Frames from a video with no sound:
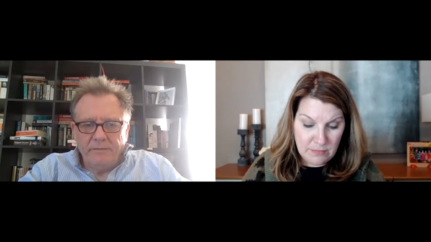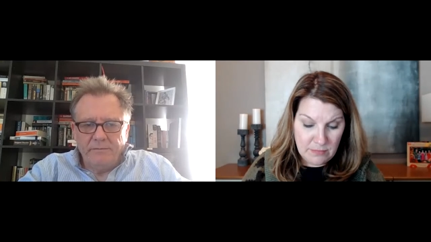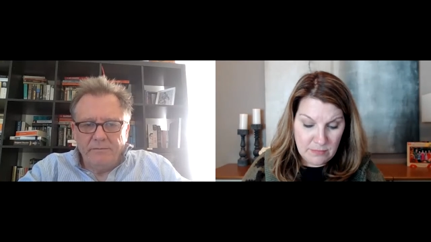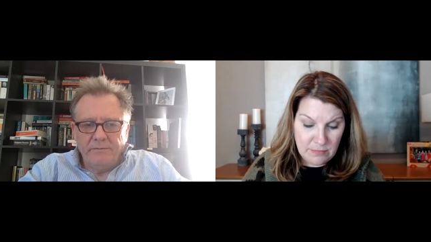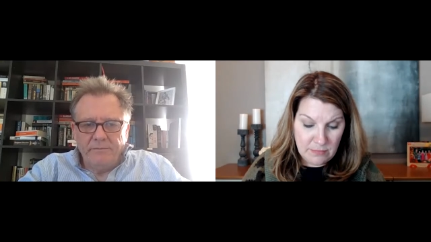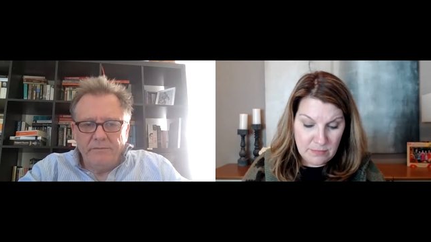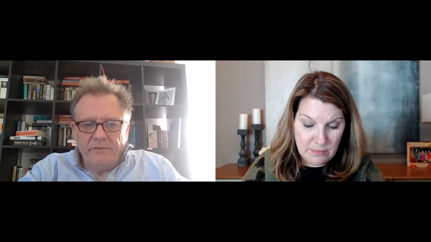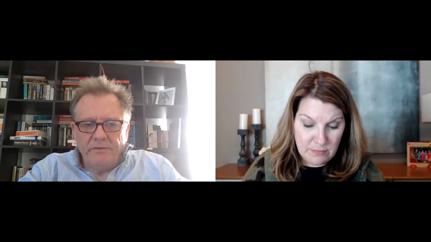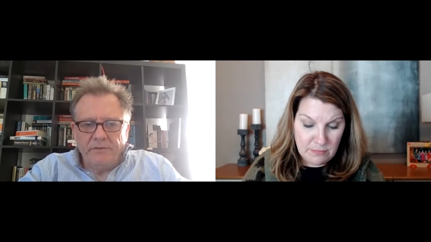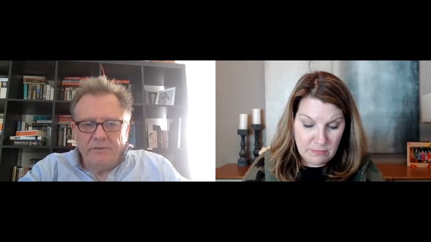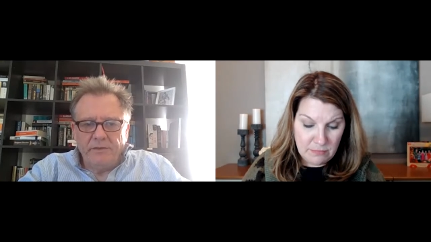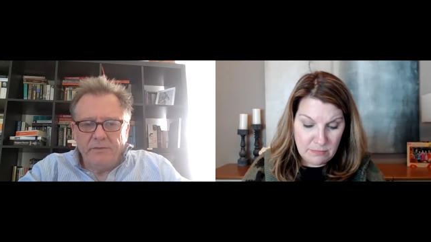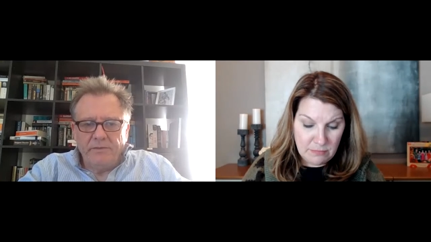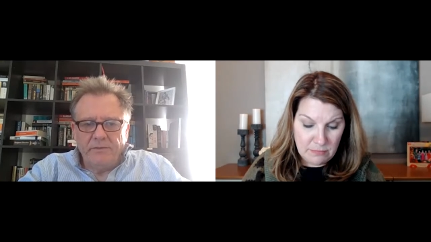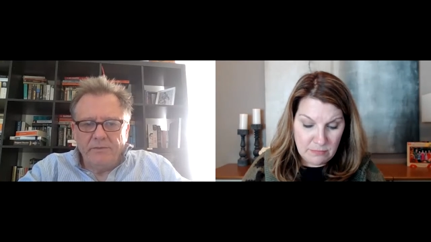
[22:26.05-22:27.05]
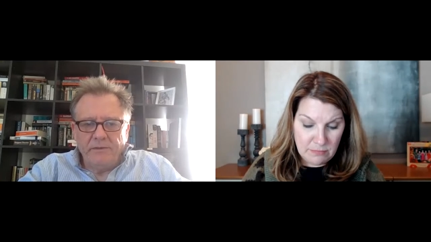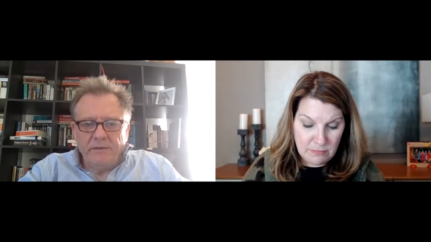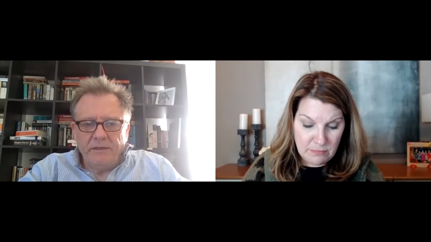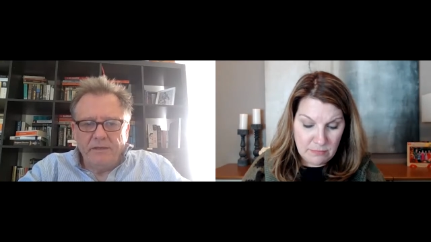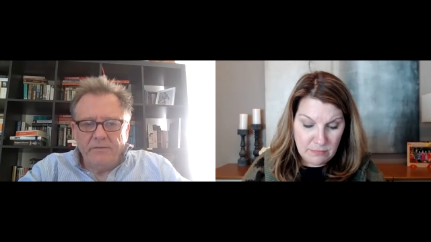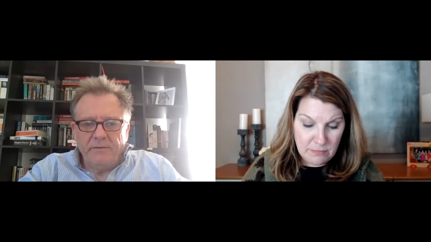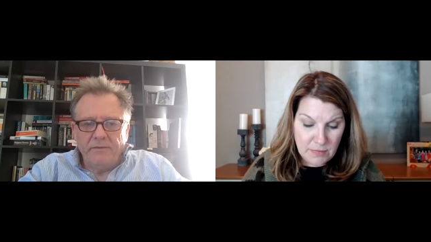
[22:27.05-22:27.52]
Speaker 1: So
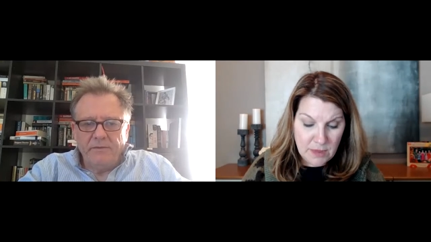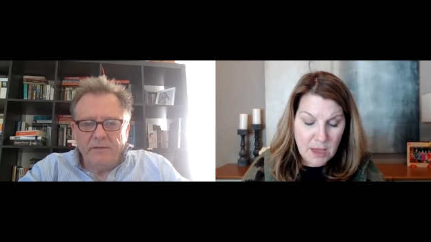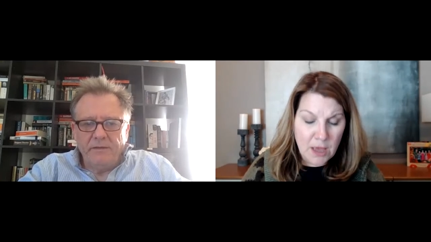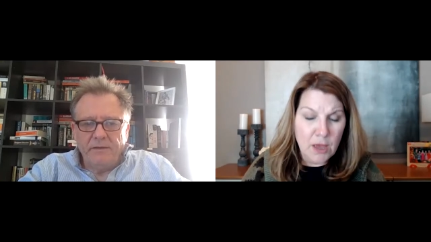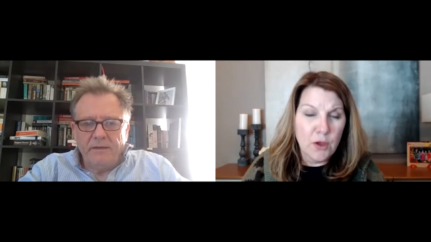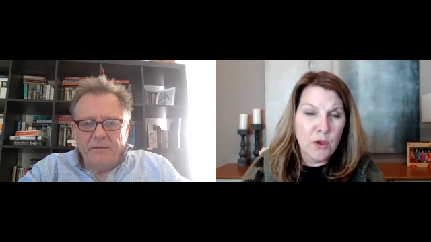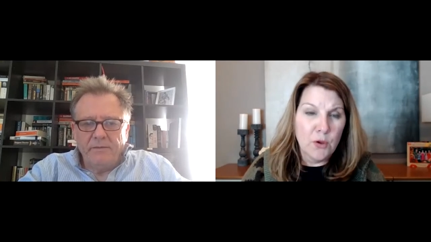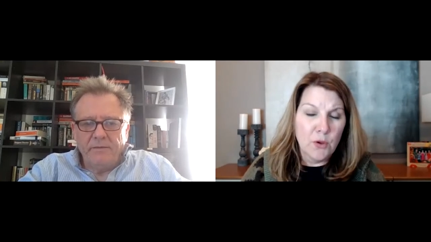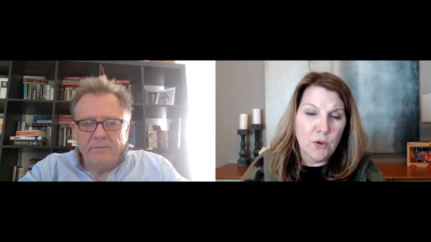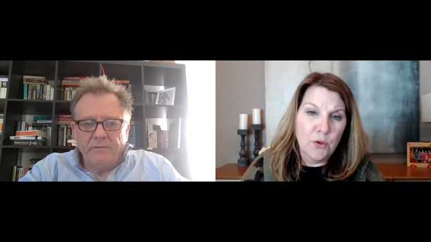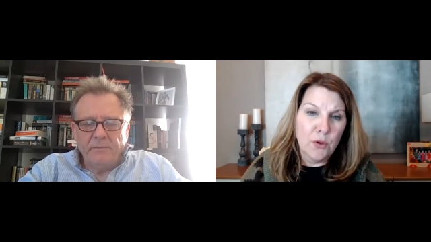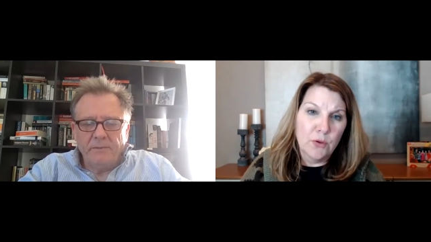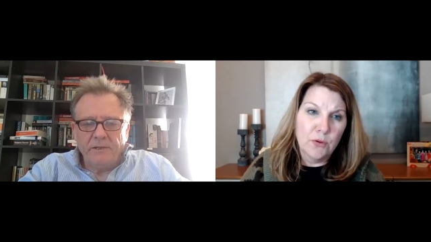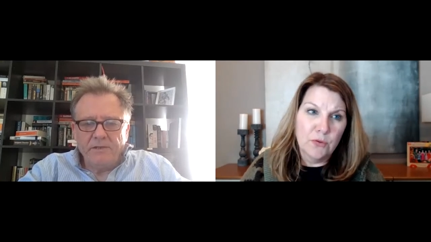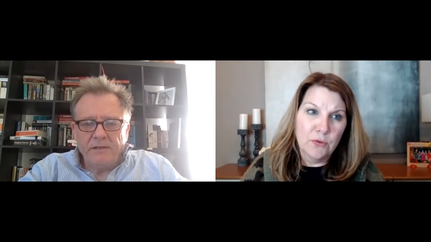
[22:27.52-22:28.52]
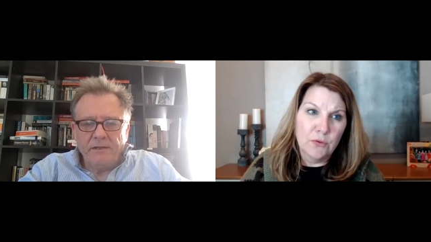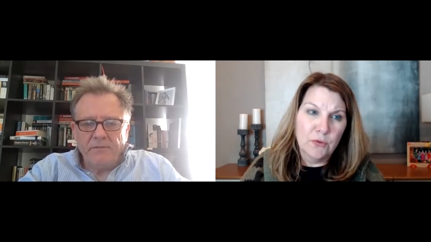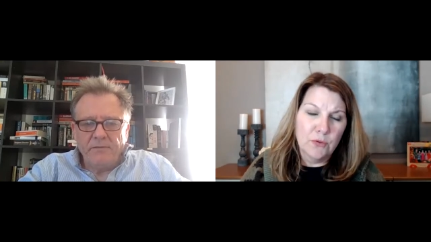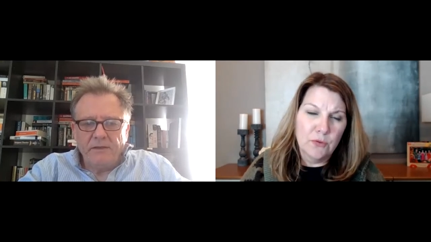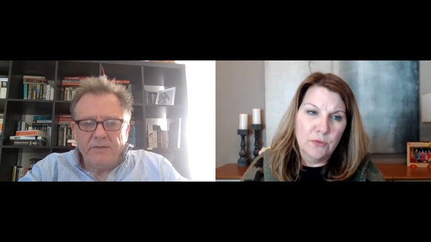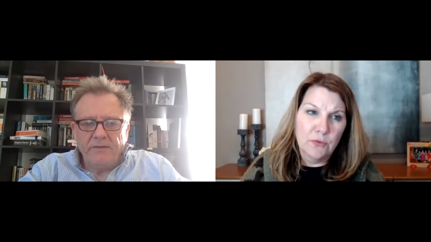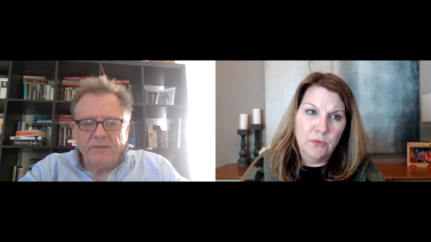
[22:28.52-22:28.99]
even, you know, especially if they
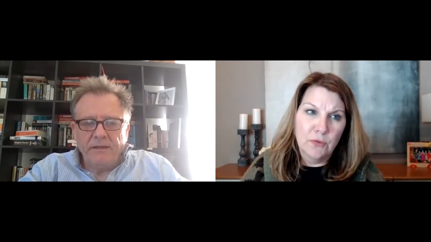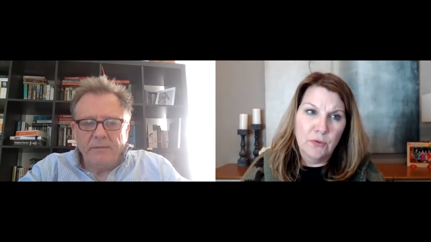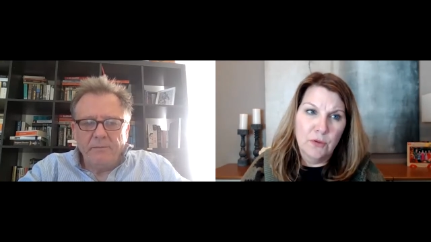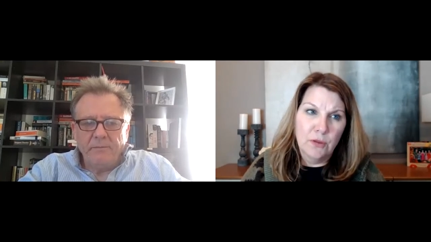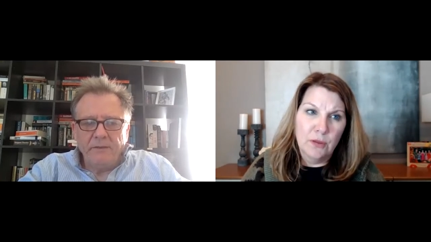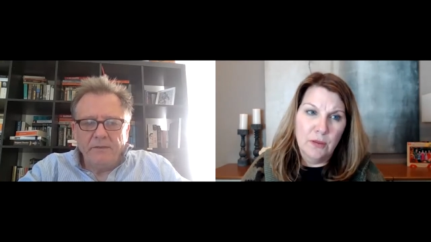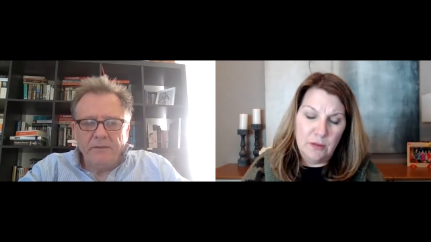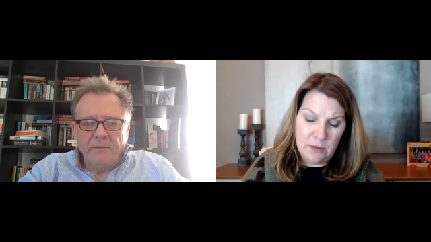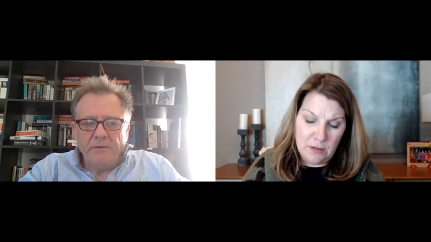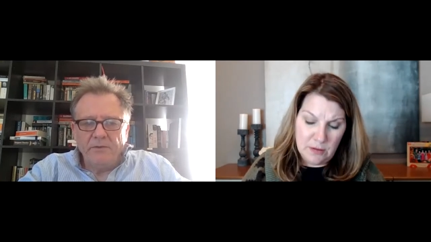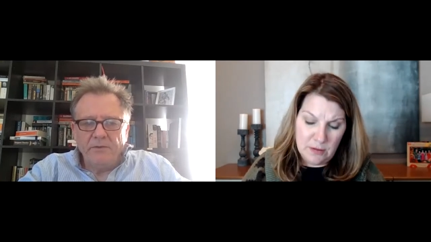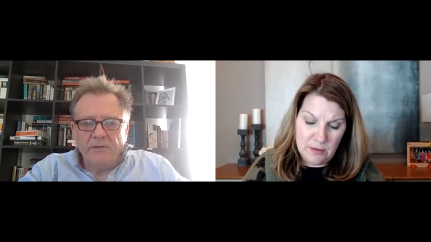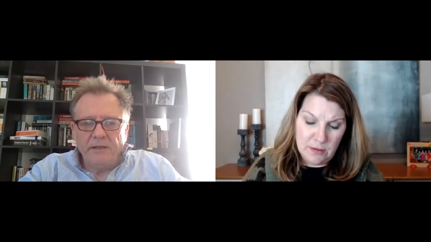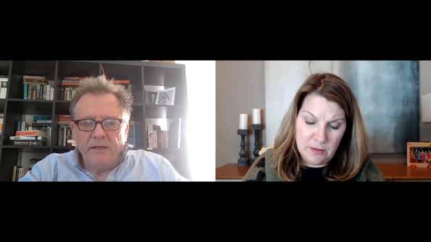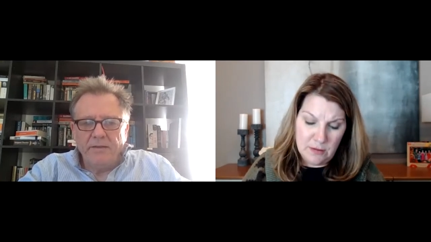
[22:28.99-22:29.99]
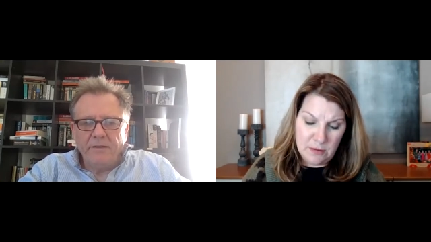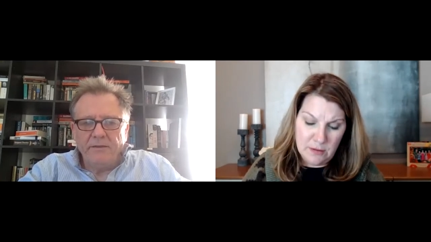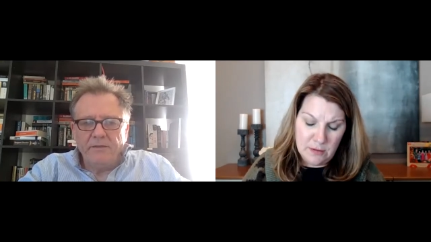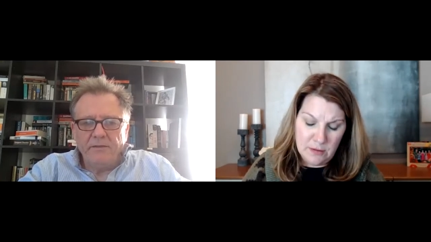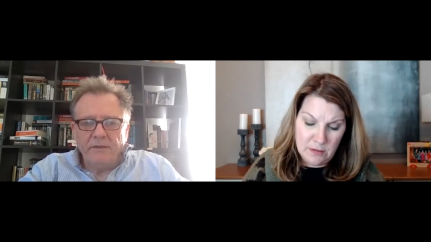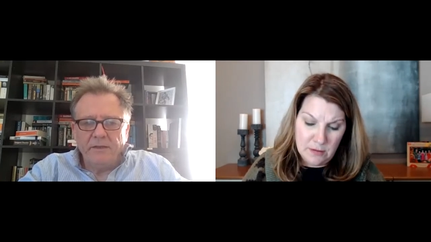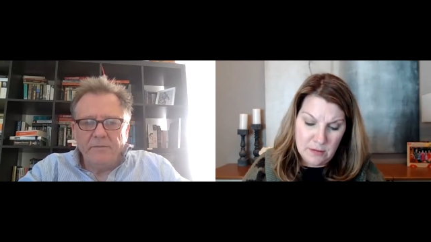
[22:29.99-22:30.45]
start building more selectively.